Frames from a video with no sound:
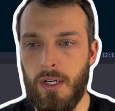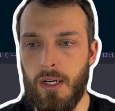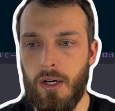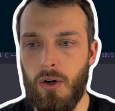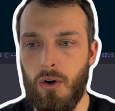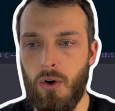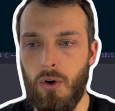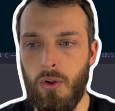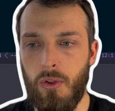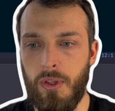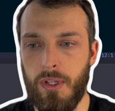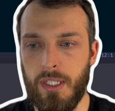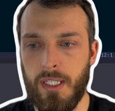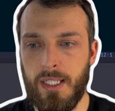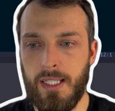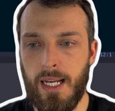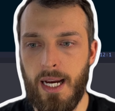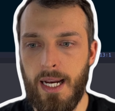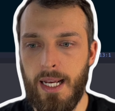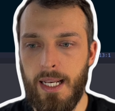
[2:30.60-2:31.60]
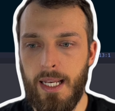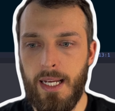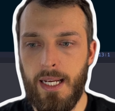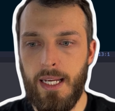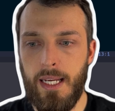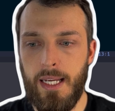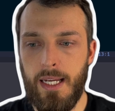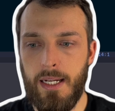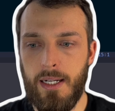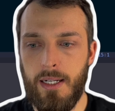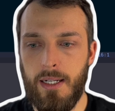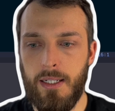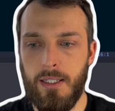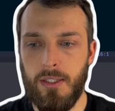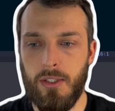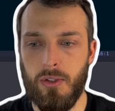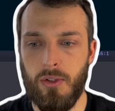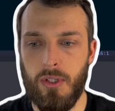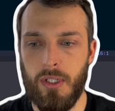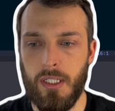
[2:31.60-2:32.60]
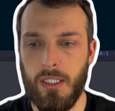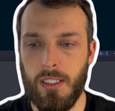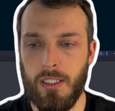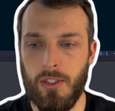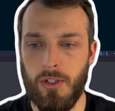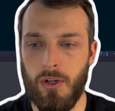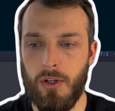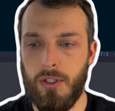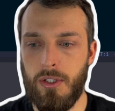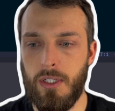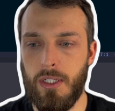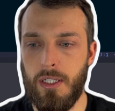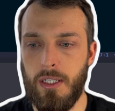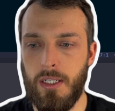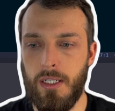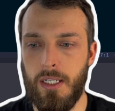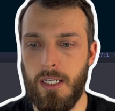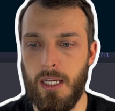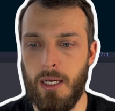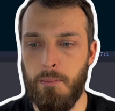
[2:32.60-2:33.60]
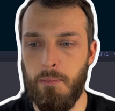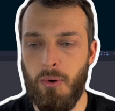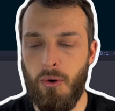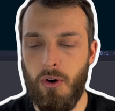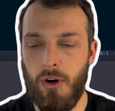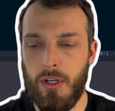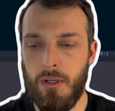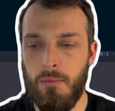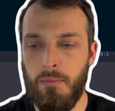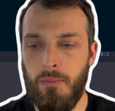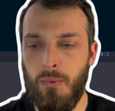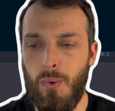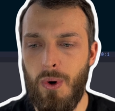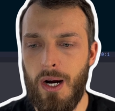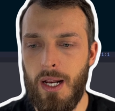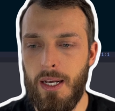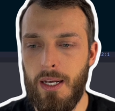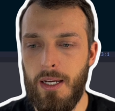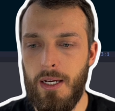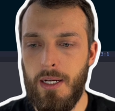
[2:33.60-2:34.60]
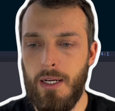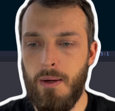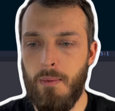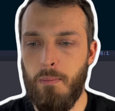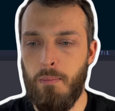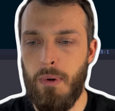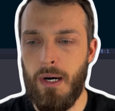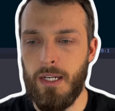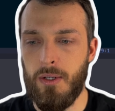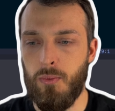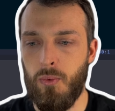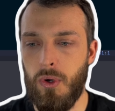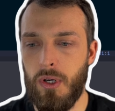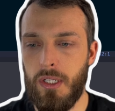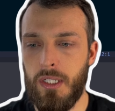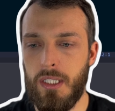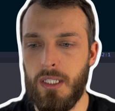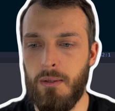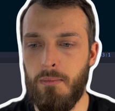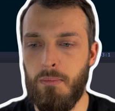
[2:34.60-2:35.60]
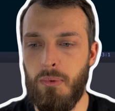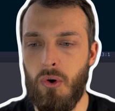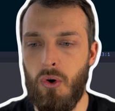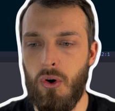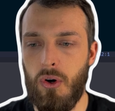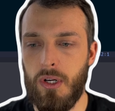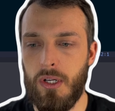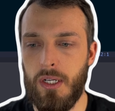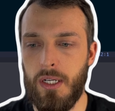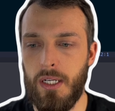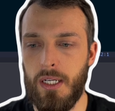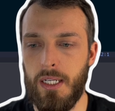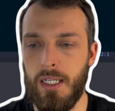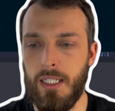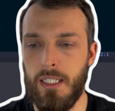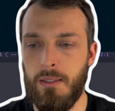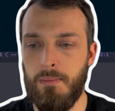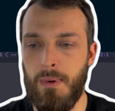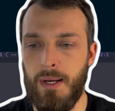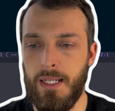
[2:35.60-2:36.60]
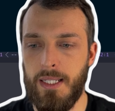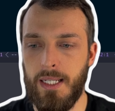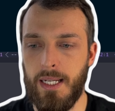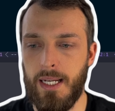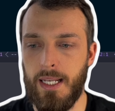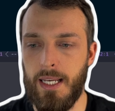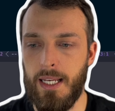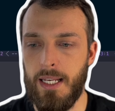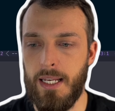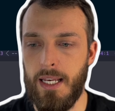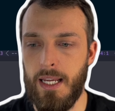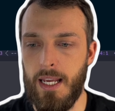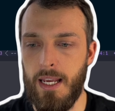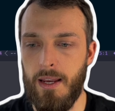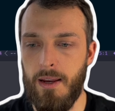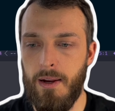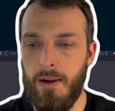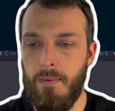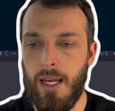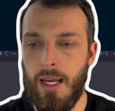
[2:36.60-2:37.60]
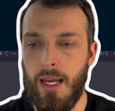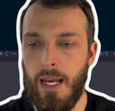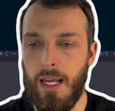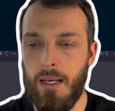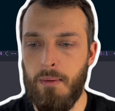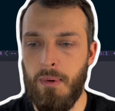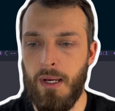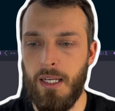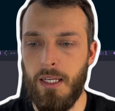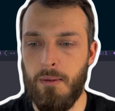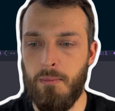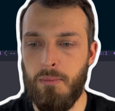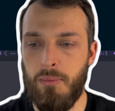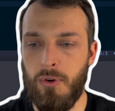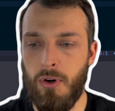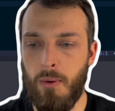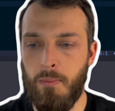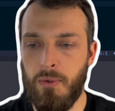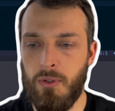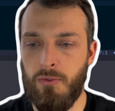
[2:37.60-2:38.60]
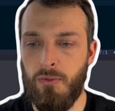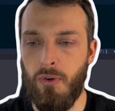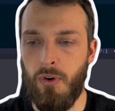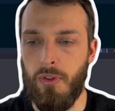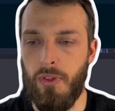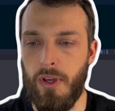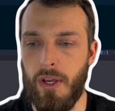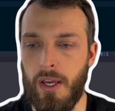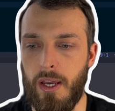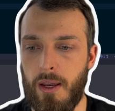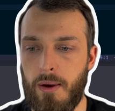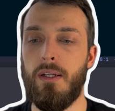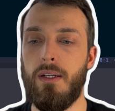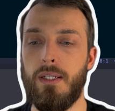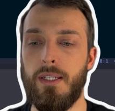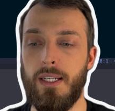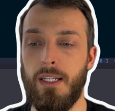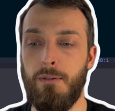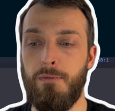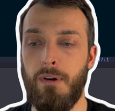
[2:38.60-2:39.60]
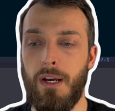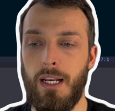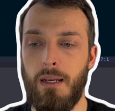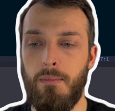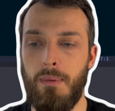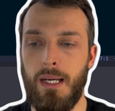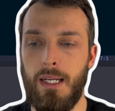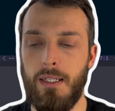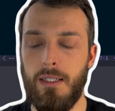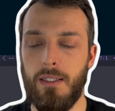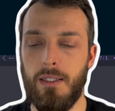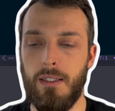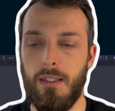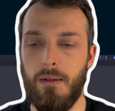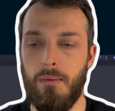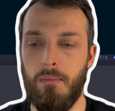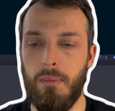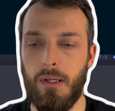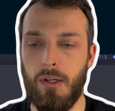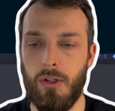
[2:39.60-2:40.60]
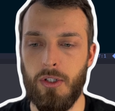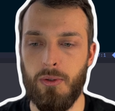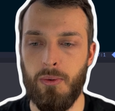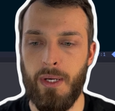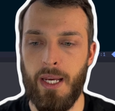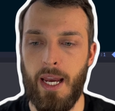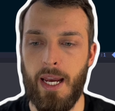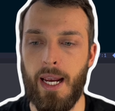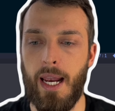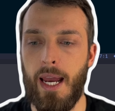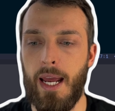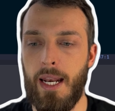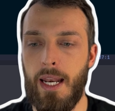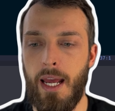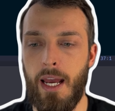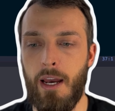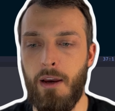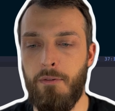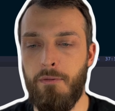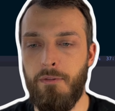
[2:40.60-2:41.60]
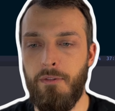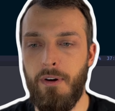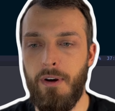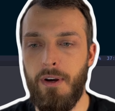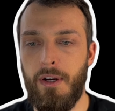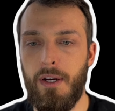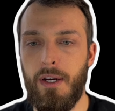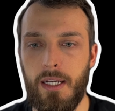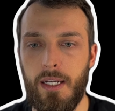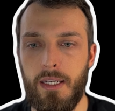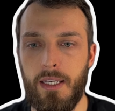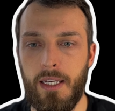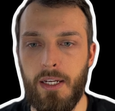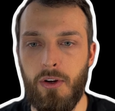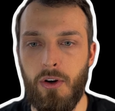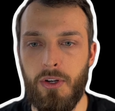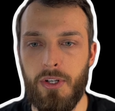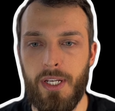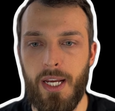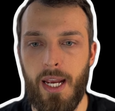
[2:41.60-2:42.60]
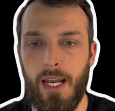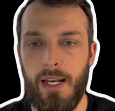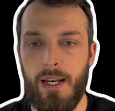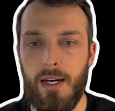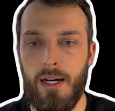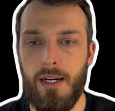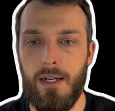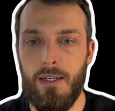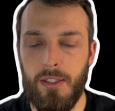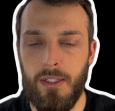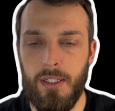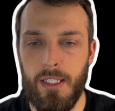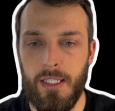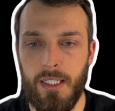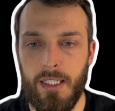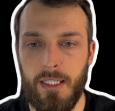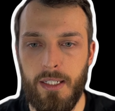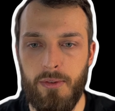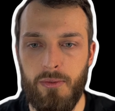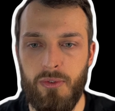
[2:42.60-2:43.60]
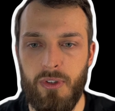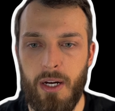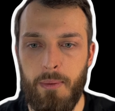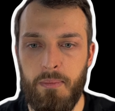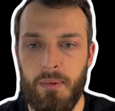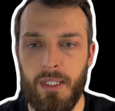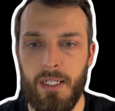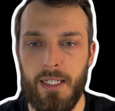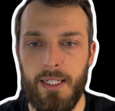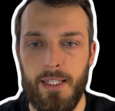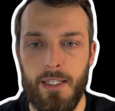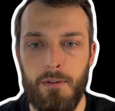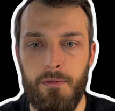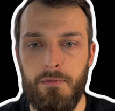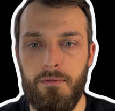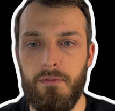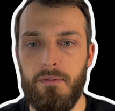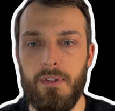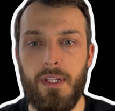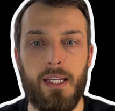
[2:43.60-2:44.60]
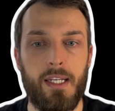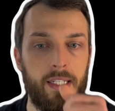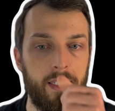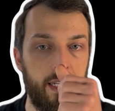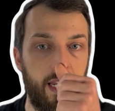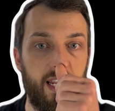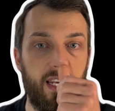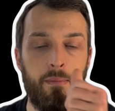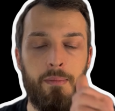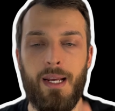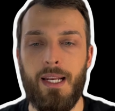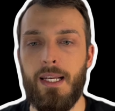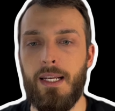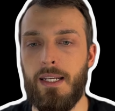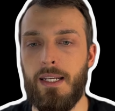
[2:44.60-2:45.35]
all the styling here. So this is not the important one, but what is important is basically the animated props for the div element, because we again have the container is wrapped in a div that is animating